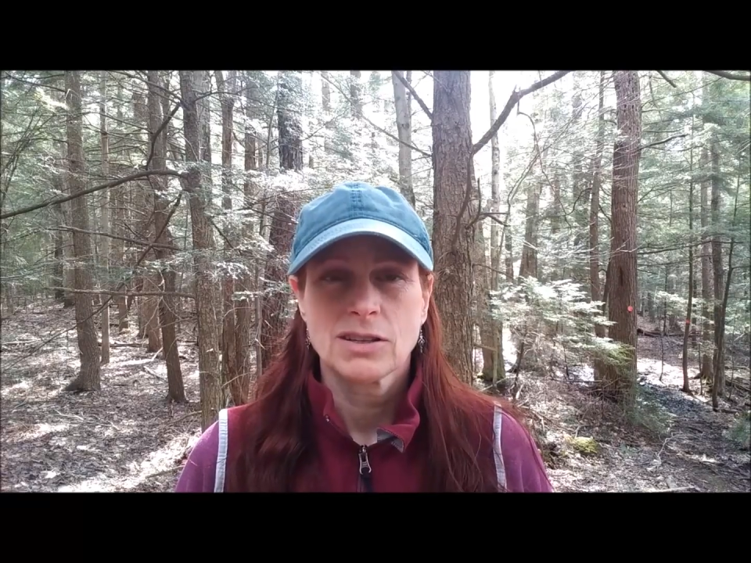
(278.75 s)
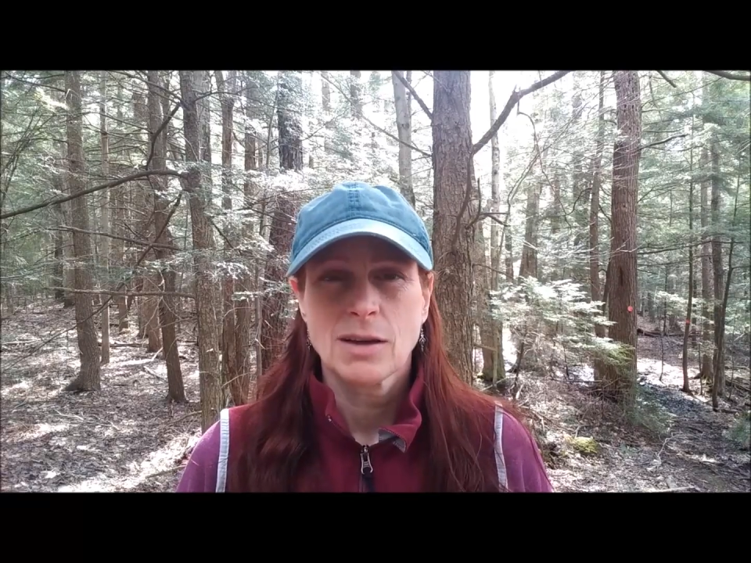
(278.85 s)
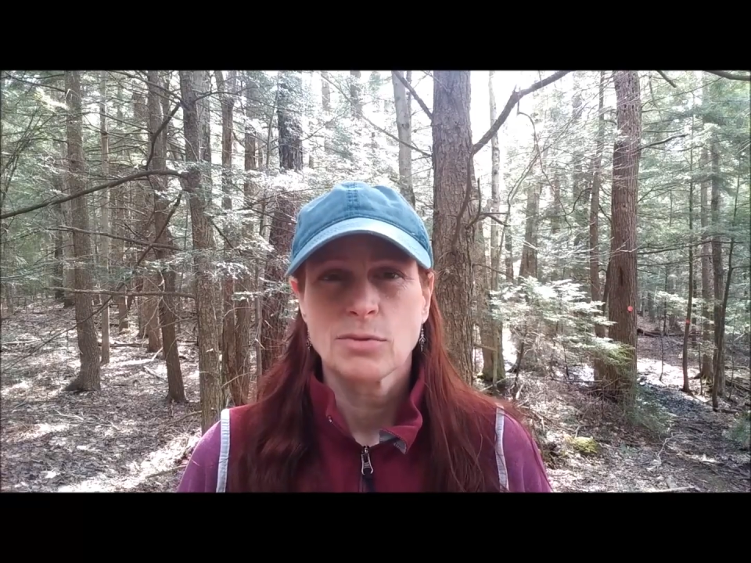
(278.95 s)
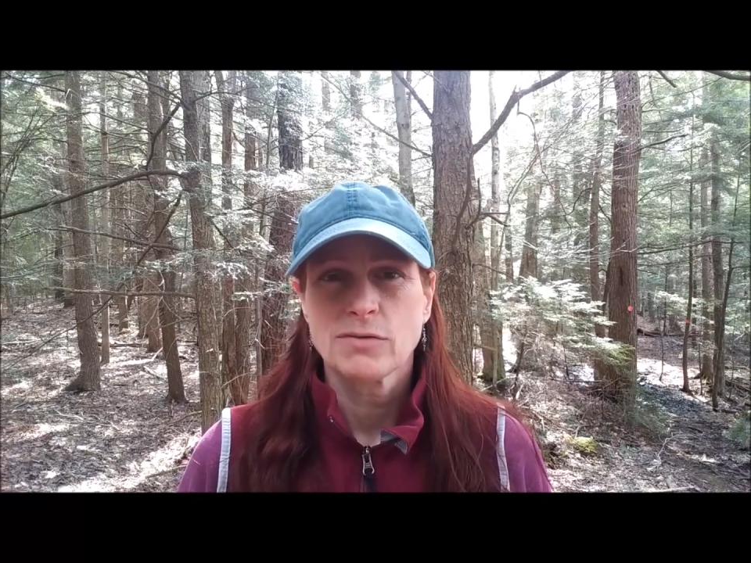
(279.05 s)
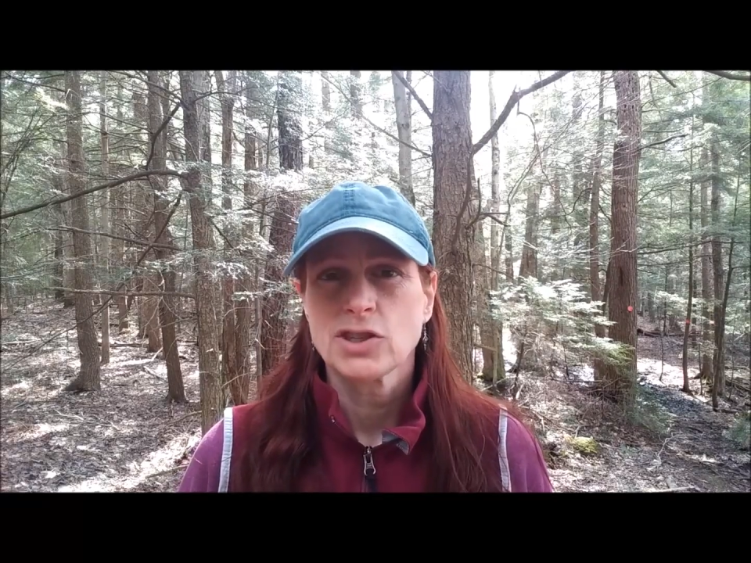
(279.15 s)

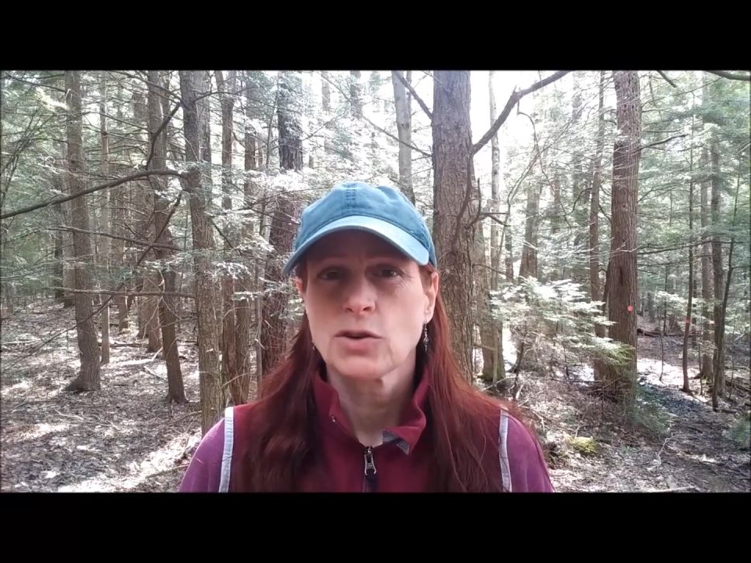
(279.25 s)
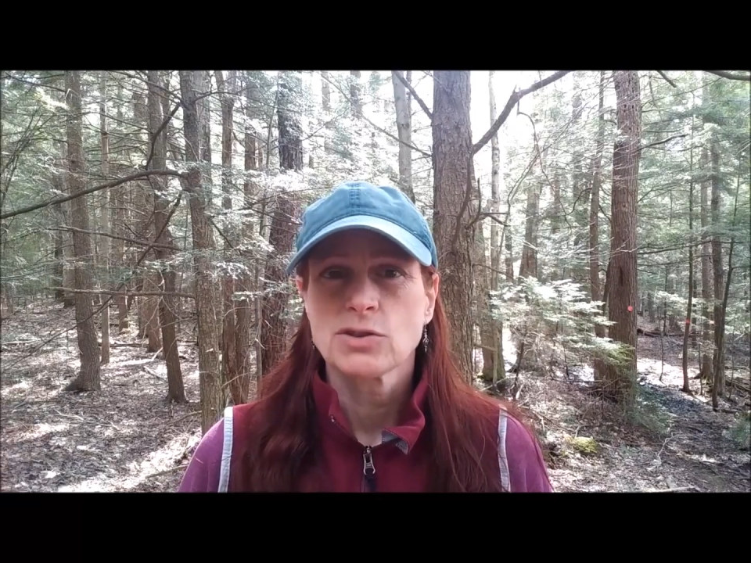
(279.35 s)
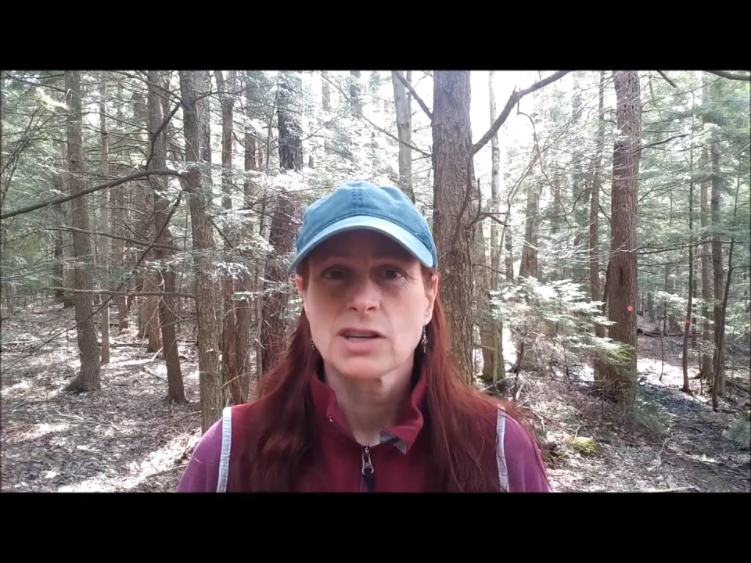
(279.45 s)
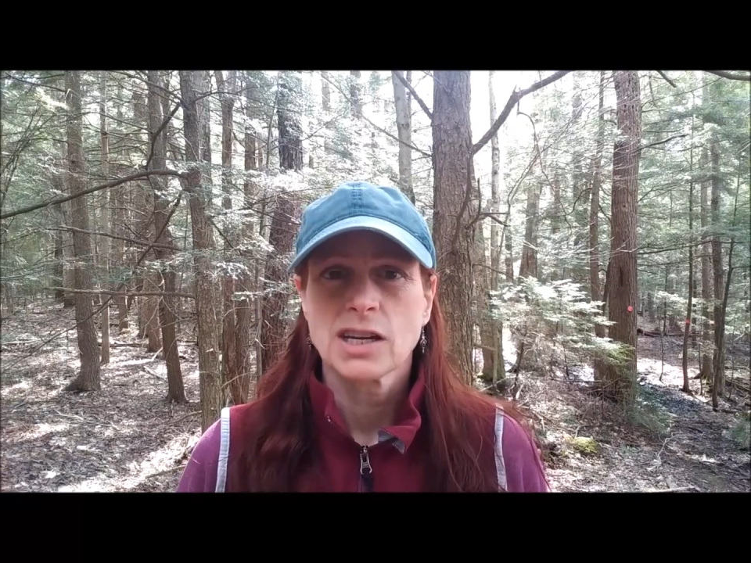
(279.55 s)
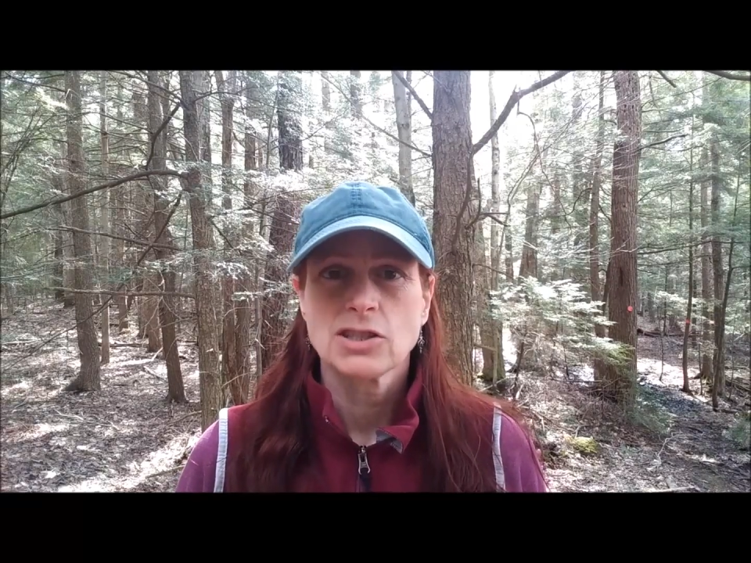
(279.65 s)
number of
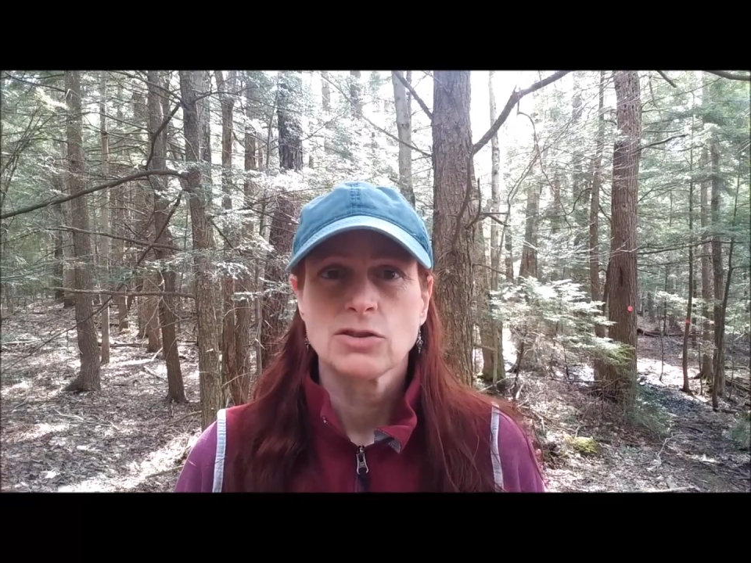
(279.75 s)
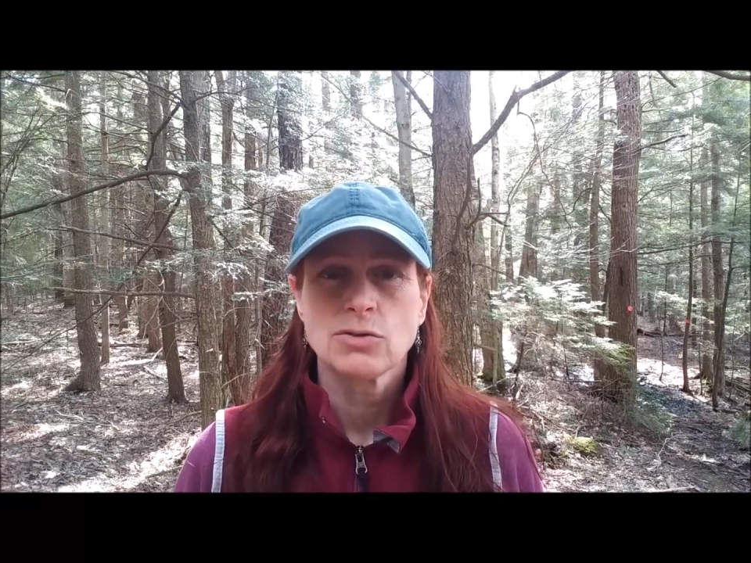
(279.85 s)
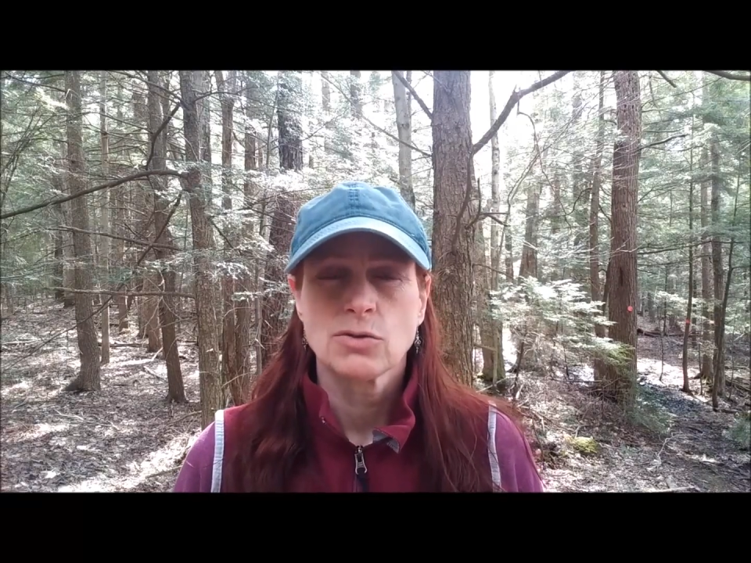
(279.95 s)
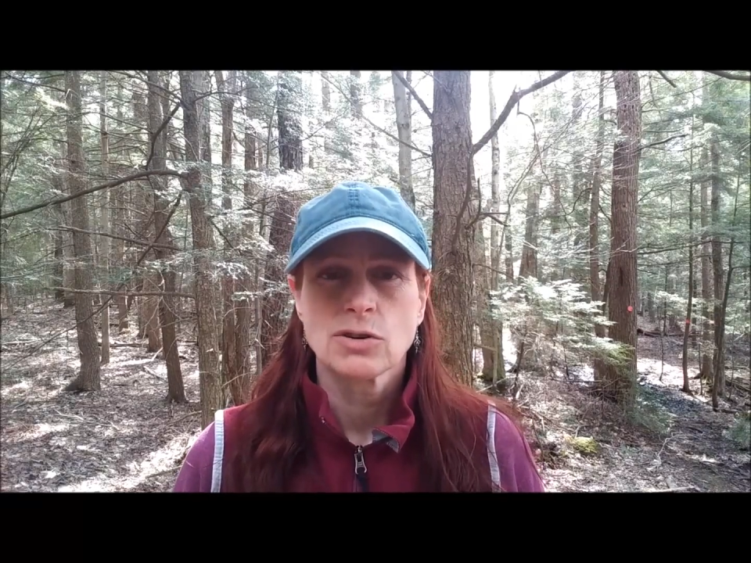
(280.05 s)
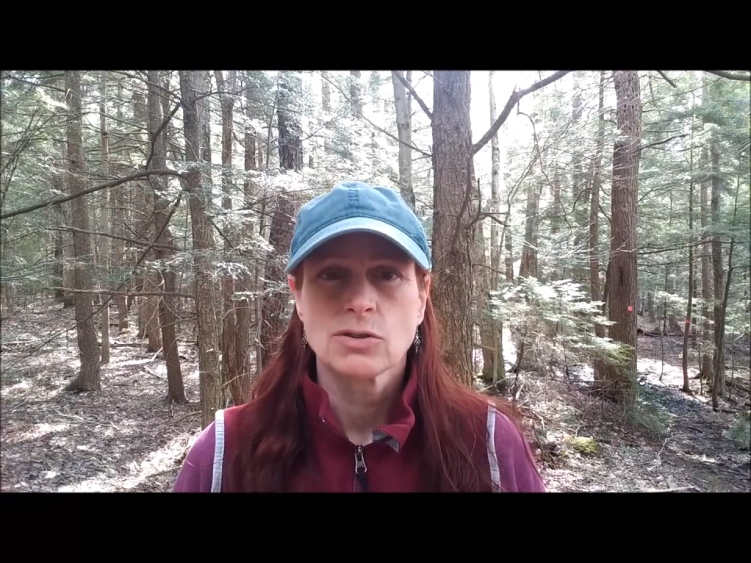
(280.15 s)
shows that I
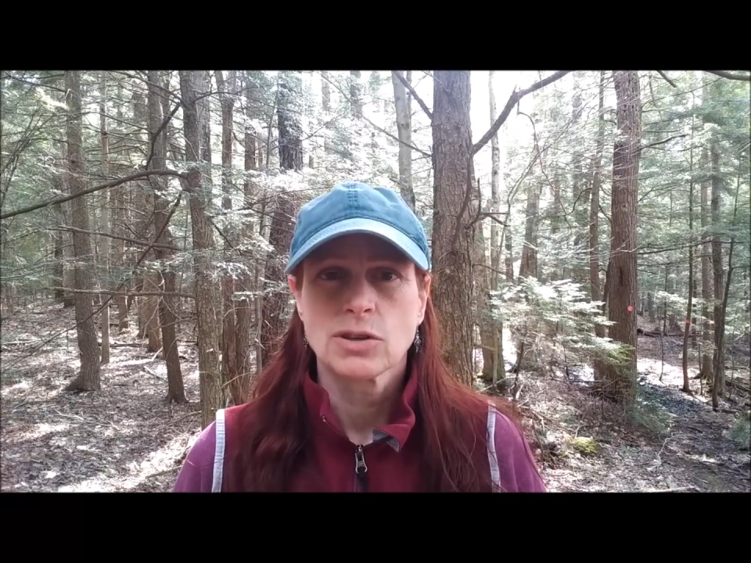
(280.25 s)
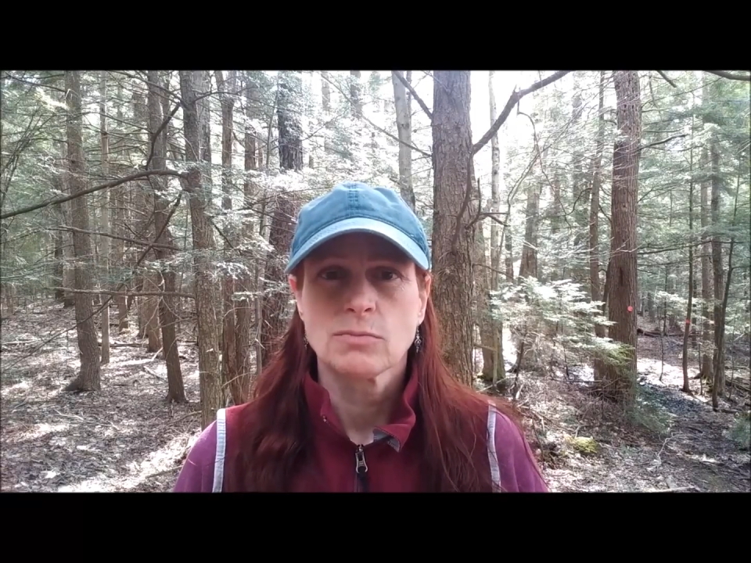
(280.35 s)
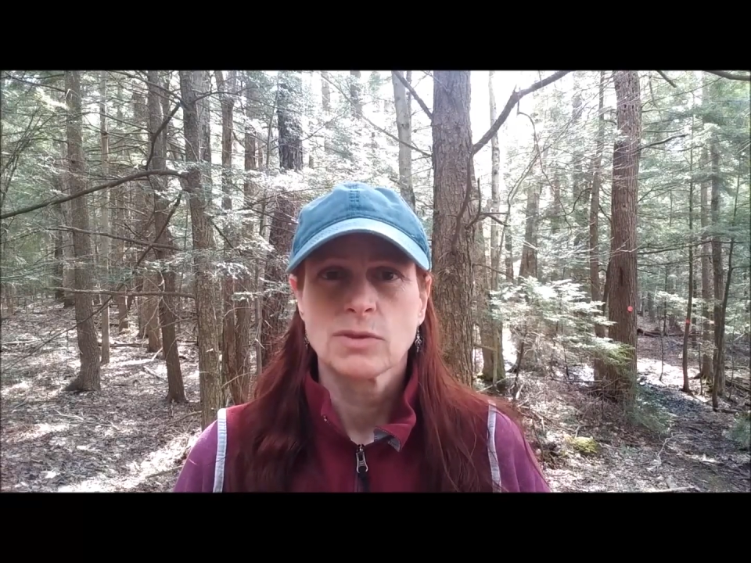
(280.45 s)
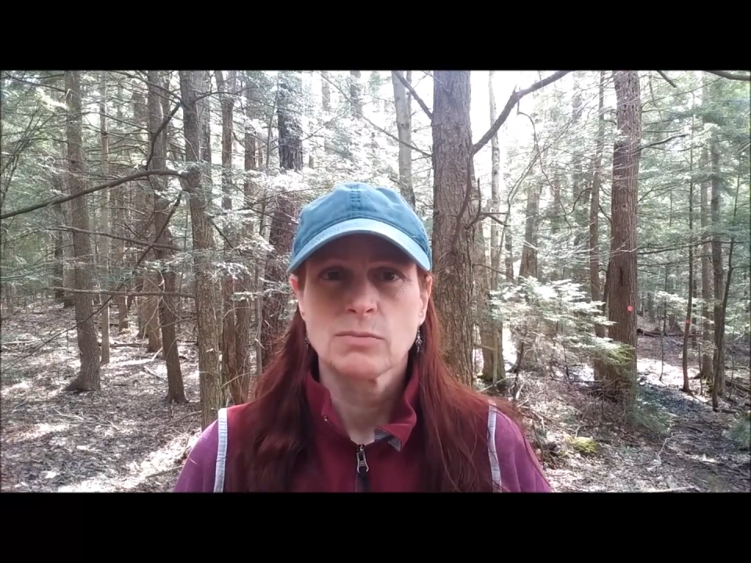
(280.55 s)
do, or the,